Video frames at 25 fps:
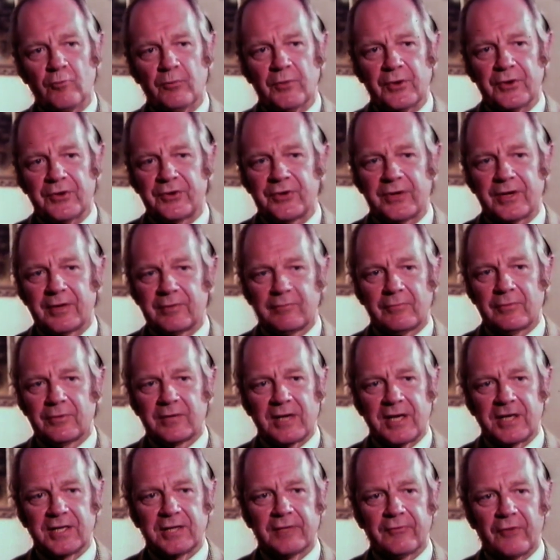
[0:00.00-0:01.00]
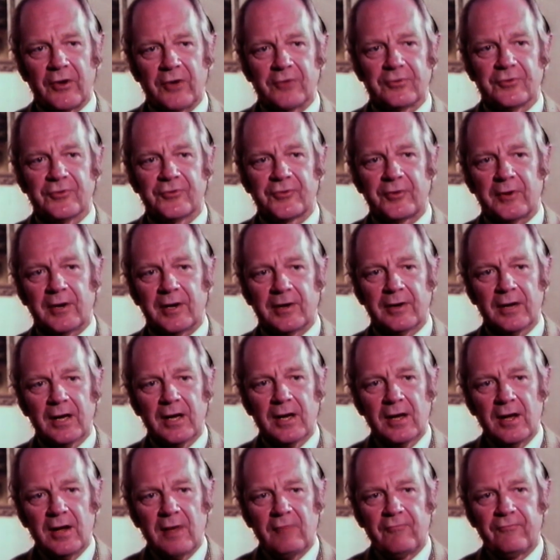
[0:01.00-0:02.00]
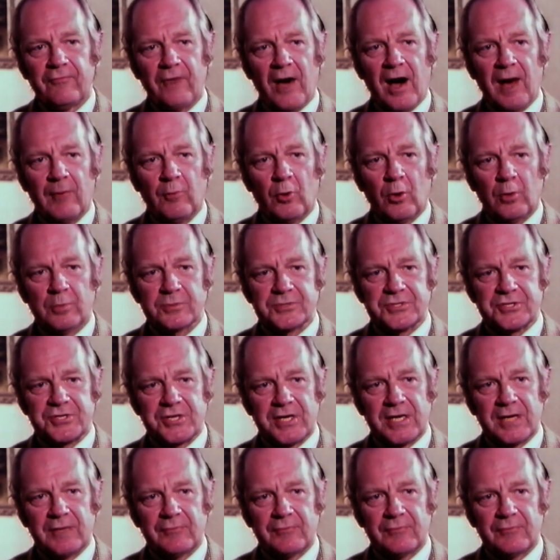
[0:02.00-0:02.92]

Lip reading: but also the effectiveness of such methods.